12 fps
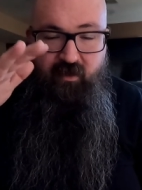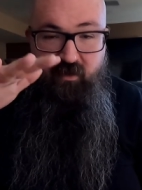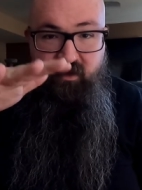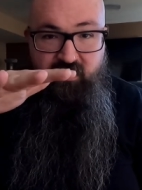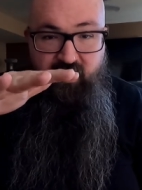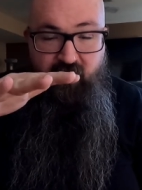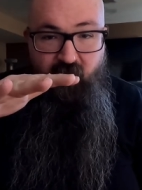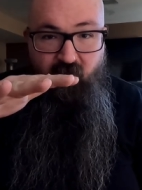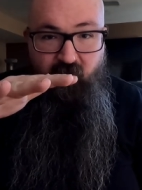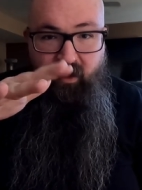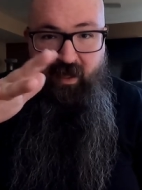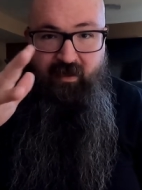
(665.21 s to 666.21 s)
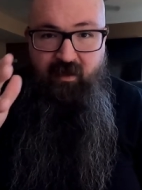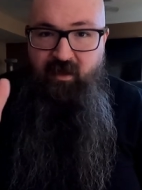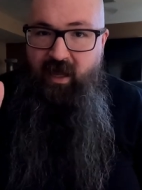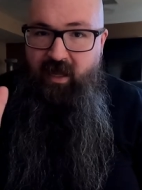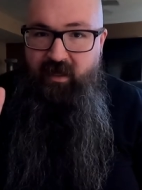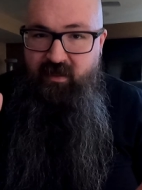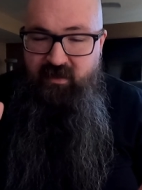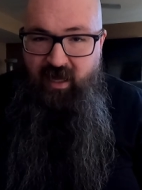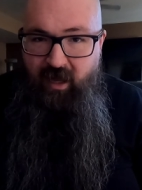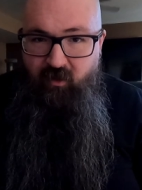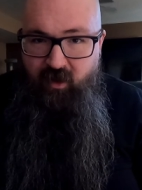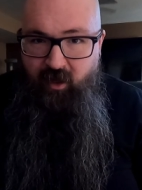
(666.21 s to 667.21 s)
steel, like Yeti
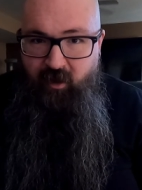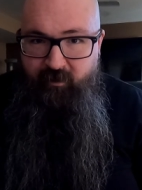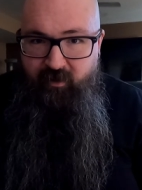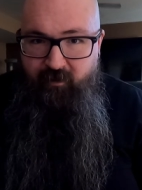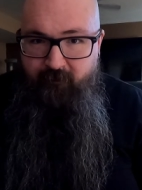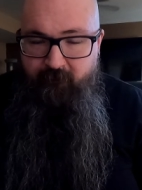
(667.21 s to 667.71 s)
style cup